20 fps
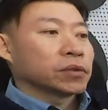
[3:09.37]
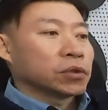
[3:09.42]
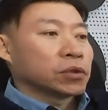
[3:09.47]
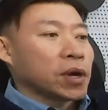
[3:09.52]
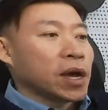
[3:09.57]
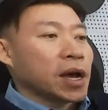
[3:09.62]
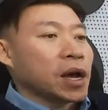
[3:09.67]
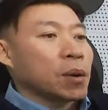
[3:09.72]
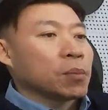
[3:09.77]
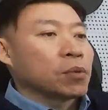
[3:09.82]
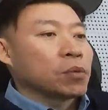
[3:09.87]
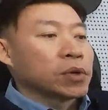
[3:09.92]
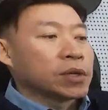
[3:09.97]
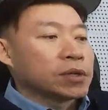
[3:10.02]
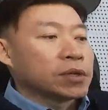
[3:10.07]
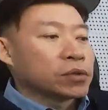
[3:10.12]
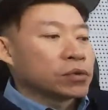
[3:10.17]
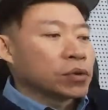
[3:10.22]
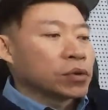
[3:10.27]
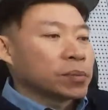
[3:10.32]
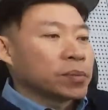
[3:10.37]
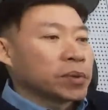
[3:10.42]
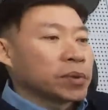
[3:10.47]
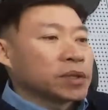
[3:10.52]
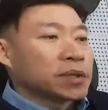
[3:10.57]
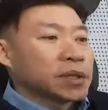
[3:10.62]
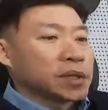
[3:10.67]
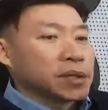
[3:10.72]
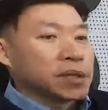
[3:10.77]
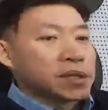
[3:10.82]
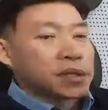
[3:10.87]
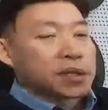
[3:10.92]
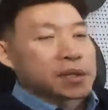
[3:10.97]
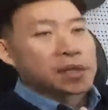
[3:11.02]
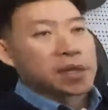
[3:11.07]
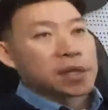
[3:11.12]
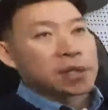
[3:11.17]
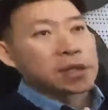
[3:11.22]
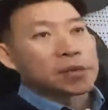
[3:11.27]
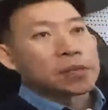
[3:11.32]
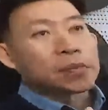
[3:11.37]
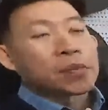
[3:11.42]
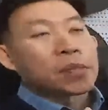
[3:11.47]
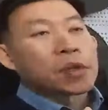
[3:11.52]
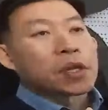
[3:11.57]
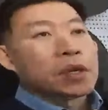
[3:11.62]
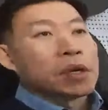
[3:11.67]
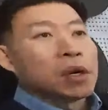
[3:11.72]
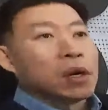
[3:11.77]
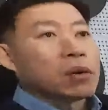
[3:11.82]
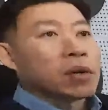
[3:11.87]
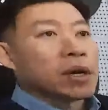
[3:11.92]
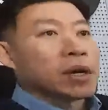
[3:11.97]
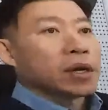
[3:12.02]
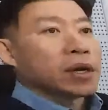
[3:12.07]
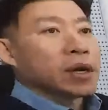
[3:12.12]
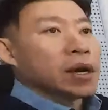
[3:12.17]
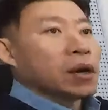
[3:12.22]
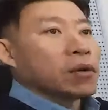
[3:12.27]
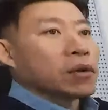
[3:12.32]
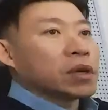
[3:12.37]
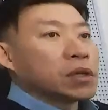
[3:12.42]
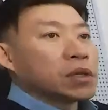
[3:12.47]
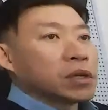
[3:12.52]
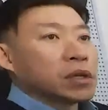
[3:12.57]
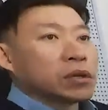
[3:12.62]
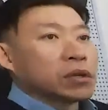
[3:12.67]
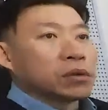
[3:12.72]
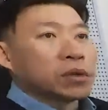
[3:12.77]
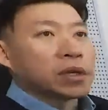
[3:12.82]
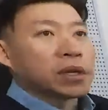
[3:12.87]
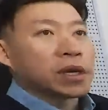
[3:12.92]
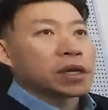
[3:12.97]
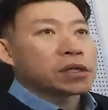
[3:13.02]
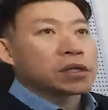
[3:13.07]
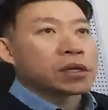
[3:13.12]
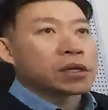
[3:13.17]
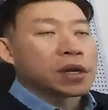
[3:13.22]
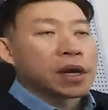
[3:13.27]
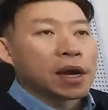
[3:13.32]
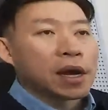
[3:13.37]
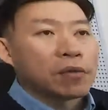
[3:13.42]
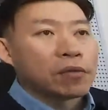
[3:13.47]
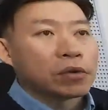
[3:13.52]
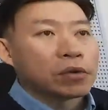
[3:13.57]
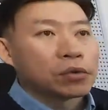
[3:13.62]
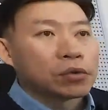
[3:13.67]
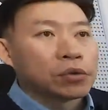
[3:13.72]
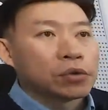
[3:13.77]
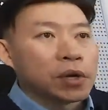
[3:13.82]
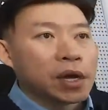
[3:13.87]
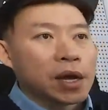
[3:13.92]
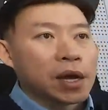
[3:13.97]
to help with your business success. Okay, I'll continue. The next I will